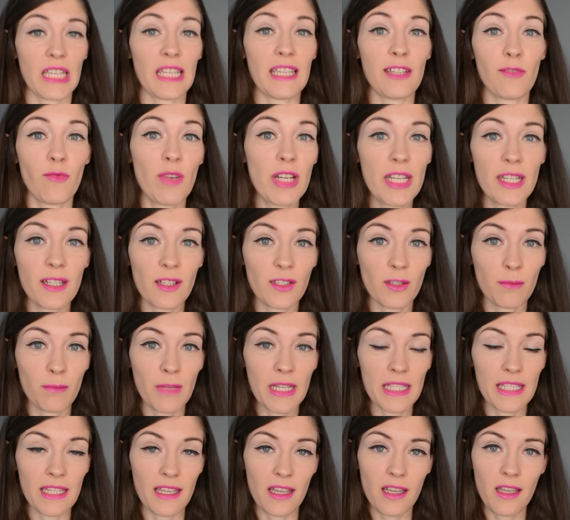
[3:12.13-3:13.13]
It really doesn't
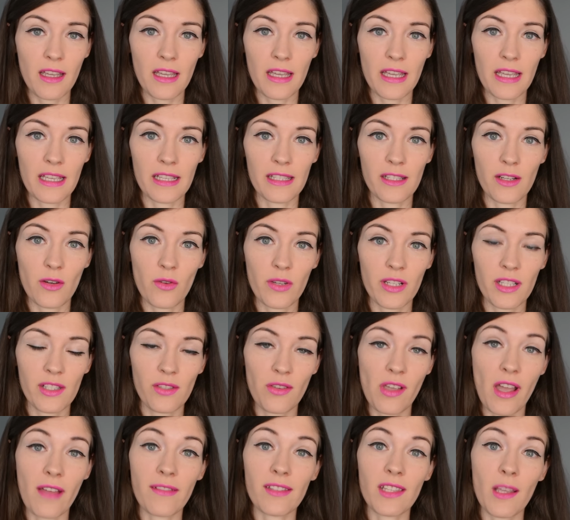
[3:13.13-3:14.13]
matter as long
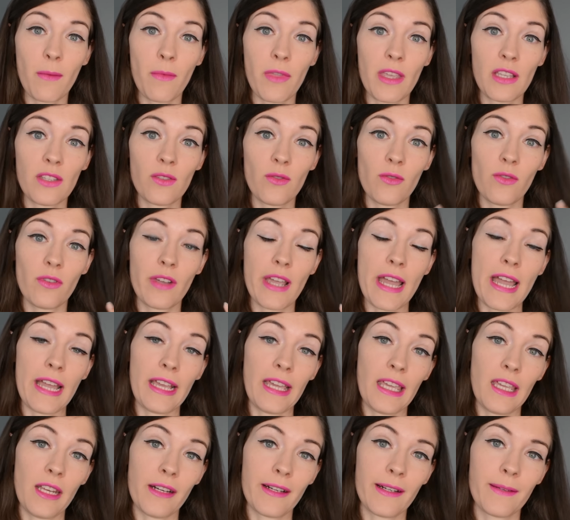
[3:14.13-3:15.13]
as you have something to look
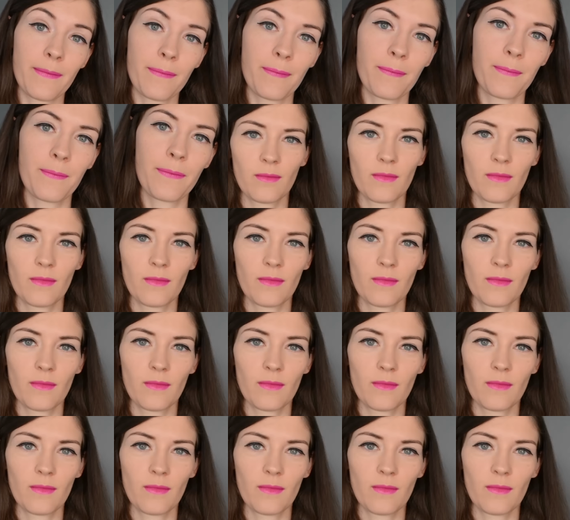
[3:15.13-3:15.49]
at here.